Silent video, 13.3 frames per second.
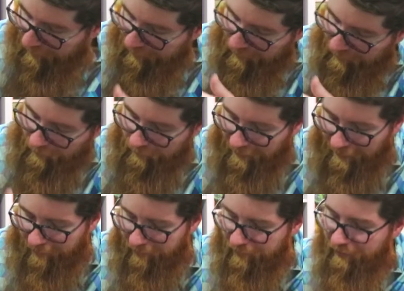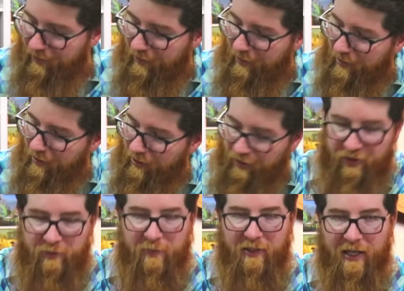around your
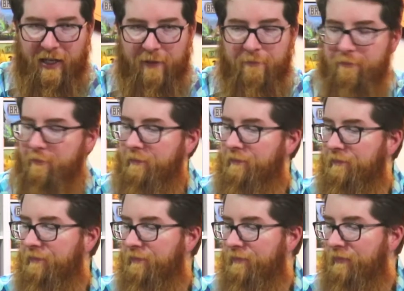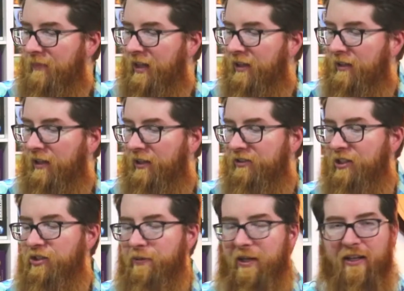display,
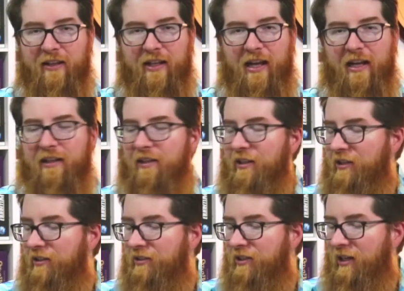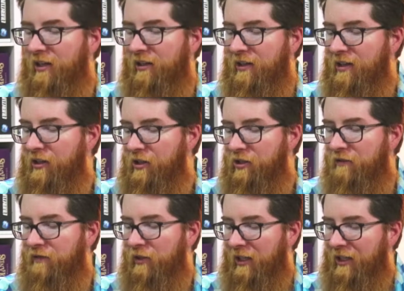accentuating that, and you do
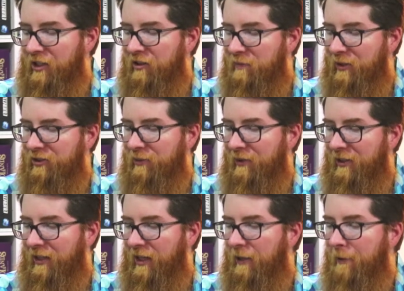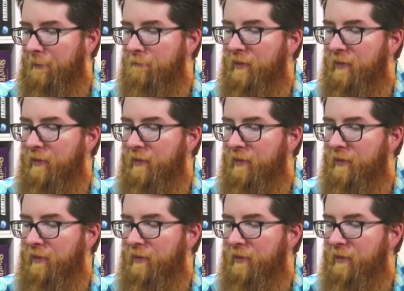feel like you've put something together.